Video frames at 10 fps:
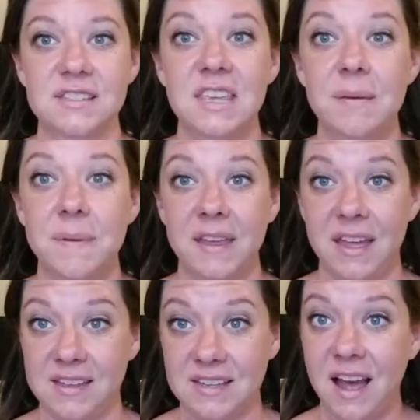is keeping it
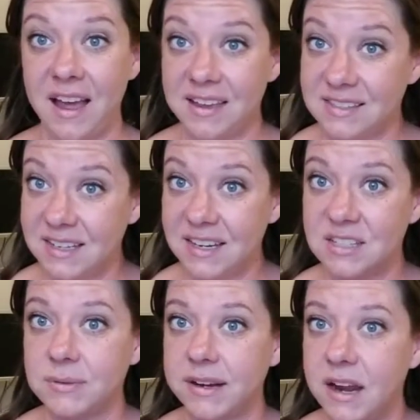as high as it
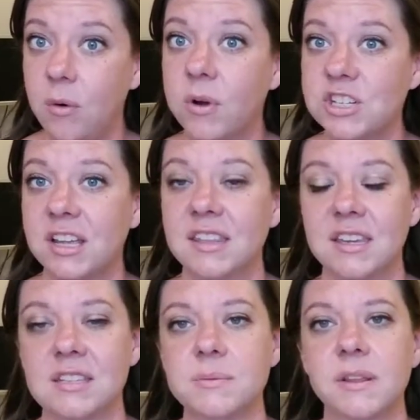is right now, which I think
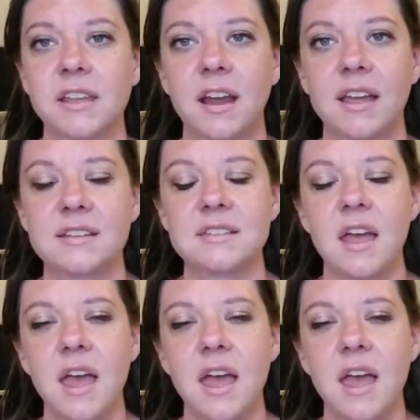is really nice.